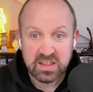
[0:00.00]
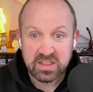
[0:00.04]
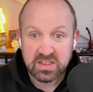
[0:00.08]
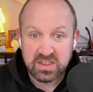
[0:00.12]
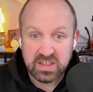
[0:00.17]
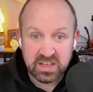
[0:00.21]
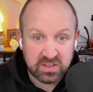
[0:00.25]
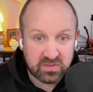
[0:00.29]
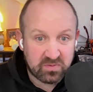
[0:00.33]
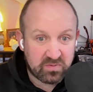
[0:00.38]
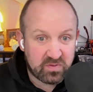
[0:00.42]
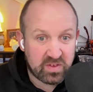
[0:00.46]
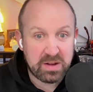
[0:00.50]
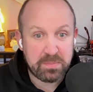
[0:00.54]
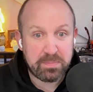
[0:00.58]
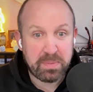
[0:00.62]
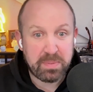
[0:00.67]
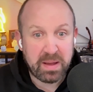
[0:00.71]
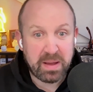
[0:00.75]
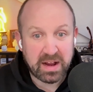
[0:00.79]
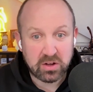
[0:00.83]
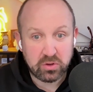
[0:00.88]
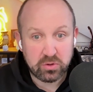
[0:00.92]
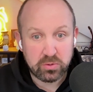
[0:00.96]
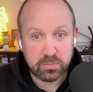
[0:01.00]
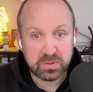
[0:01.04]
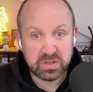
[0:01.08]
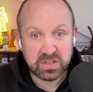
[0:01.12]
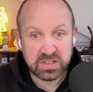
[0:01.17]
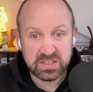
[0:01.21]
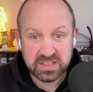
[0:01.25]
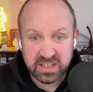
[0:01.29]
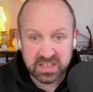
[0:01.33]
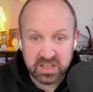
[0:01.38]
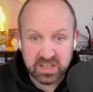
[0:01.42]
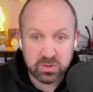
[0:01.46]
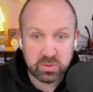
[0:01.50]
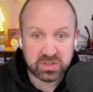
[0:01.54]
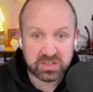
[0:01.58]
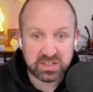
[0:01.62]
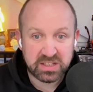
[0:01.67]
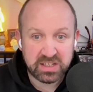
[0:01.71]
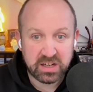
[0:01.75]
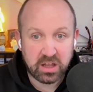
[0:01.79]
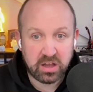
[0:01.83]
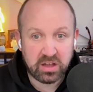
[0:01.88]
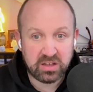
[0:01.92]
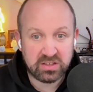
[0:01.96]
This feedback loop
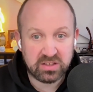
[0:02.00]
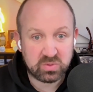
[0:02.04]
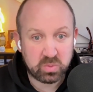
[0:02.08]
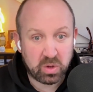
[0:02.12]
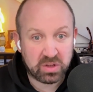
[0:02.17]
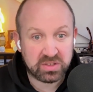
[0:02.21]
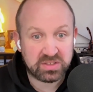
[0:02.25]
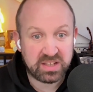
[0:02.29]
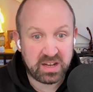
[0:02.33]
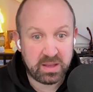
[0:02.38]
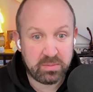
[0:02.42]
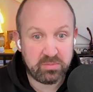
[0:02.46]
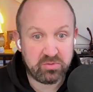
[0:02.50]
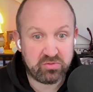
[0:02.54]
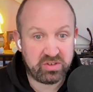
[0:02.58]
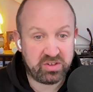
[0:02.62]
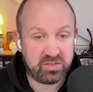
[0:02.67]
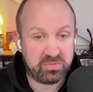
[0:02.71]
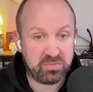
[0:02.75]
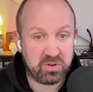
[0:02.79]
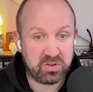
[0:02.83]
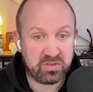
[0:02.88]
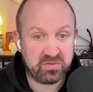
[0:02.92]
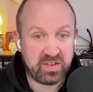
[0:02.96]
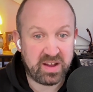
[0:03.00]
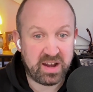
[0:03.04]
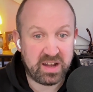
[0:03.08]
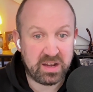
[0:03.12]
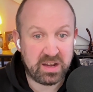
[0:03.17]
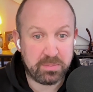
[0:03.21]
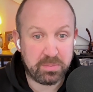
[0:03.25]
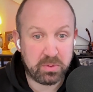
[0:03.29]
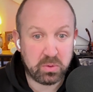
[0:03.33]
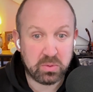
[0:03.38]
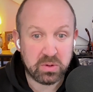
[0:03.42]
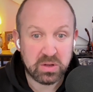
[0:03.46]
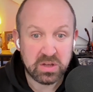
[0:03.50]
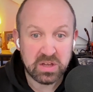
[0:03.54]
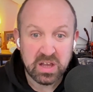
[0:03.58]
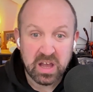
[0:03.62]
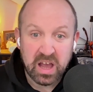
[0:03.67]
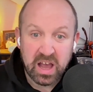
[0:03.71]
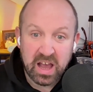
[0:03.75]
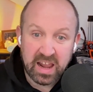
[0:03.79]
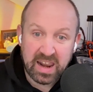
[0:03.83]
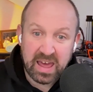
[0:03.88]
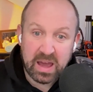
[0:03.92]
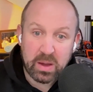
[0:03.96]
continuously learns what telemetry is most valuable,
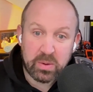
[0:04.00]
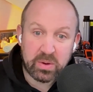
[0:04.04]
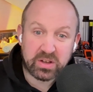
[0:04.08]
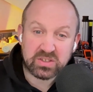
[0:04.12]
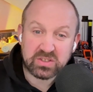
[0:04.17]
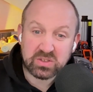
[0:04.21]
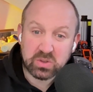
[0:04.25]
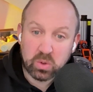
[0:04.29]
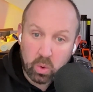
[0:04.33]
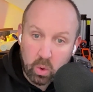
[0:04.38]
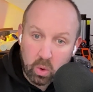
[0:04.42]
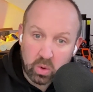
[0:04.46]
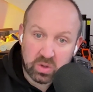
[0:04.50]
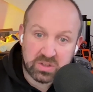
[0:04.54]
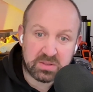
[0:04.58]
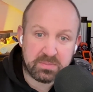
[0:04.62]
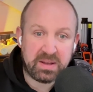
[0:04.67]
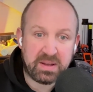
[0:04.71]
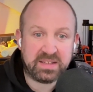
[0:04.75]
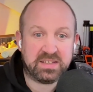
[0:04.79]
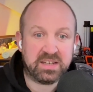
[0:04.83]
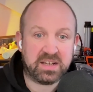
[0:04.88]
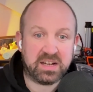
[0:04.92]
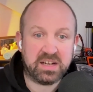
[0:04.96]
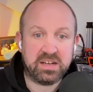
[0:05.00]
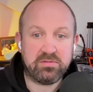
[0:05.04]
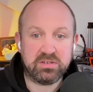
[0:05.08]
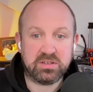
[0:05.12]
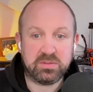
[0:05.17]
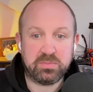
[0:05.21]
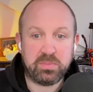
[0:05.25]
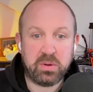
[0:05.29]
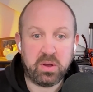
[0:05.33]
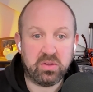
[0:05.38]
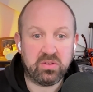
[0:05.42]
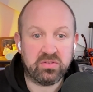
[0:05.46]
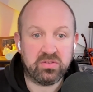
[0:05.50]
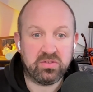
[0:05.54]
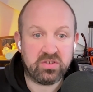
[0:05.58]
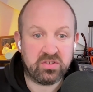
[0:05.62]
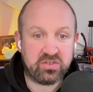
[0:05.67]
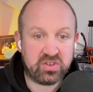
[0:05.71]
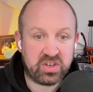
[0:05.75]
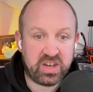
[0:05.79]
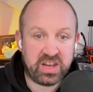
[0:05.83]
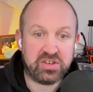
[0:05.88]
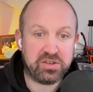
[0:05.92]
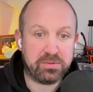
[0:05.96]
allowing us to automatically respond to
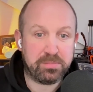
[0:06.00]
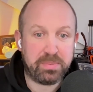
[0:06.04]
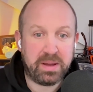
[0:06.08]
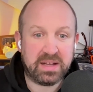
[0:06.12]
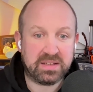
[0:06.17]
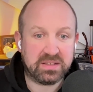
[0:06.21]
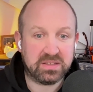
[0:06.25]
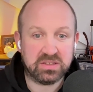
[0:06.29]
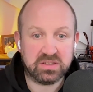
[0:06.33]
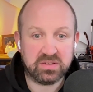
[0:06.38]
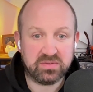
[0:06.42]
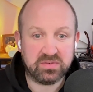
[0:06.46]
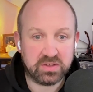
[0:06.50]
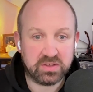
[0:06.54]
changing patterns of